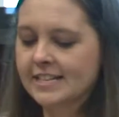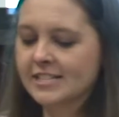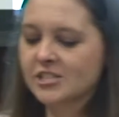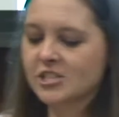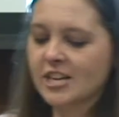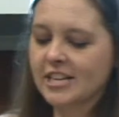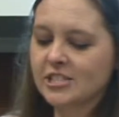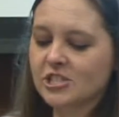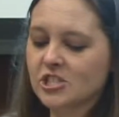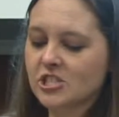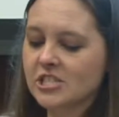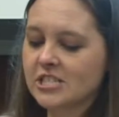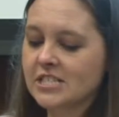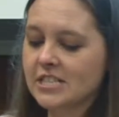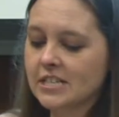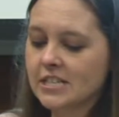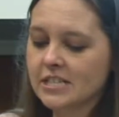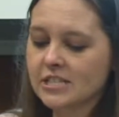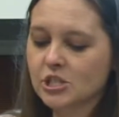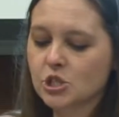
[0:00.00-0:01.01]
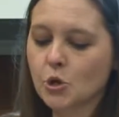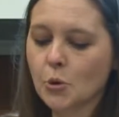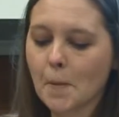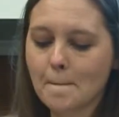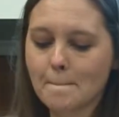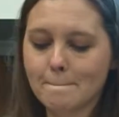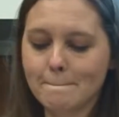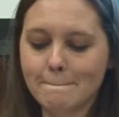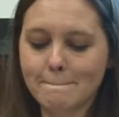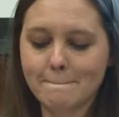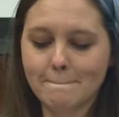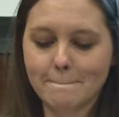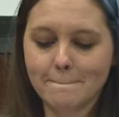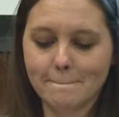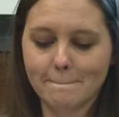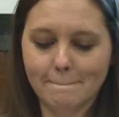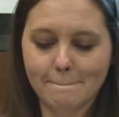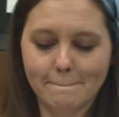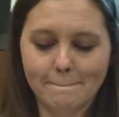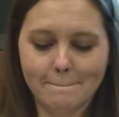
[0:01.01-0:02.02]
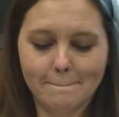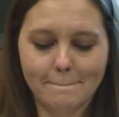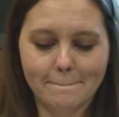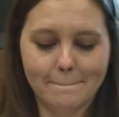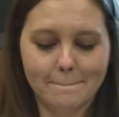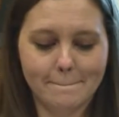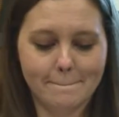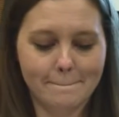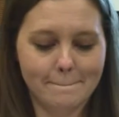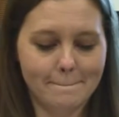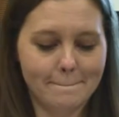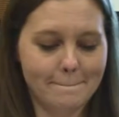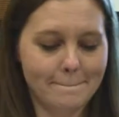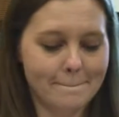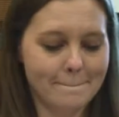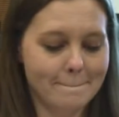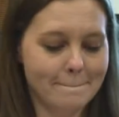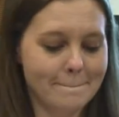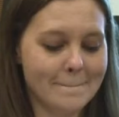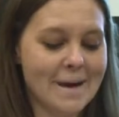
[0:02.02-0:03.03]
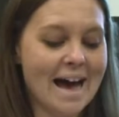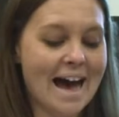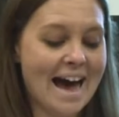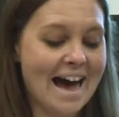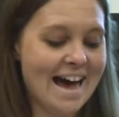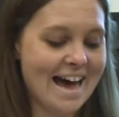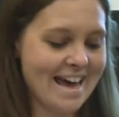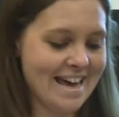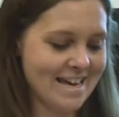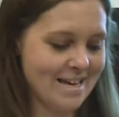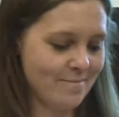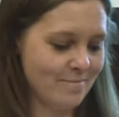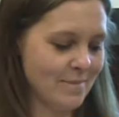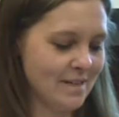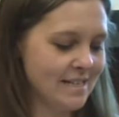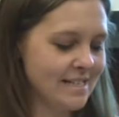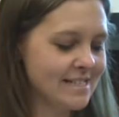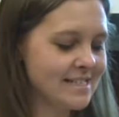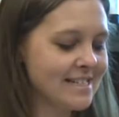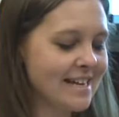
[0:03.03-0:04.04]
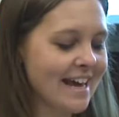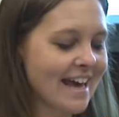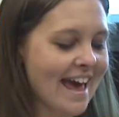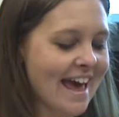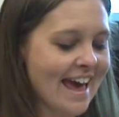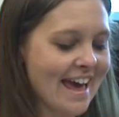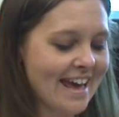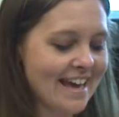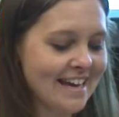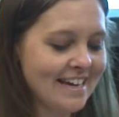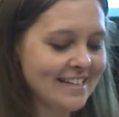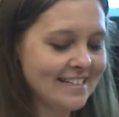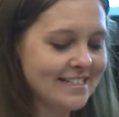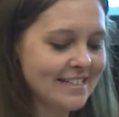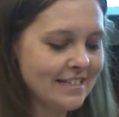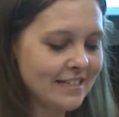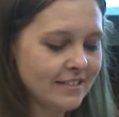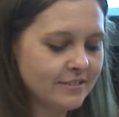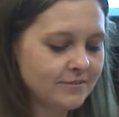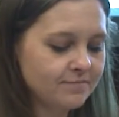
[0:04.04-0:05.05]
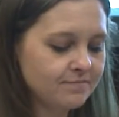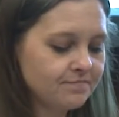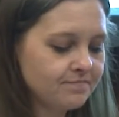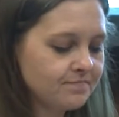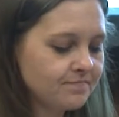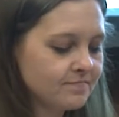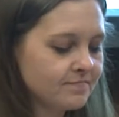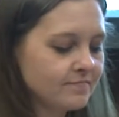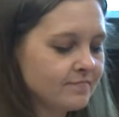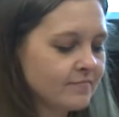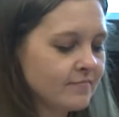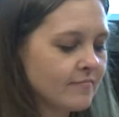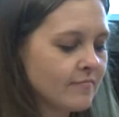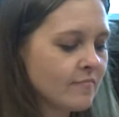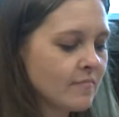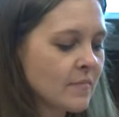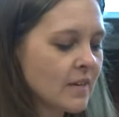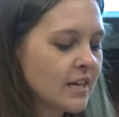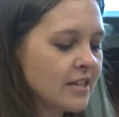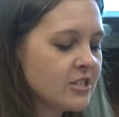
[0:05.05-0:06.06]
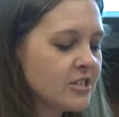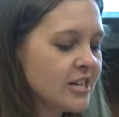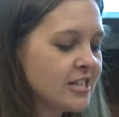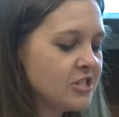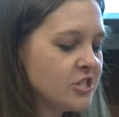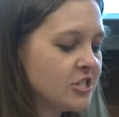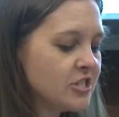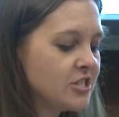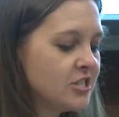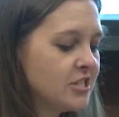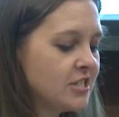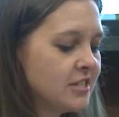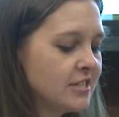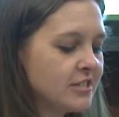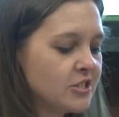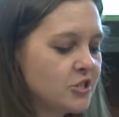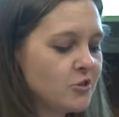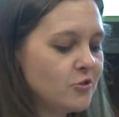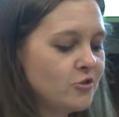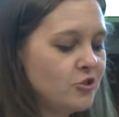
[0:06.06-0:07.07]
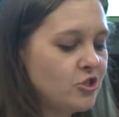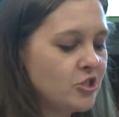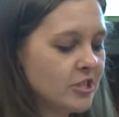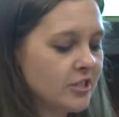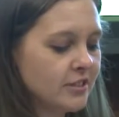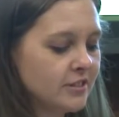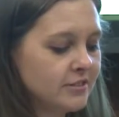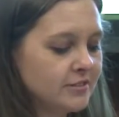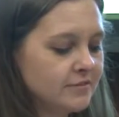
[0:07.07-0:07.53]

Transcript: Change d to M. I'm. Say aid. aid. Change d to j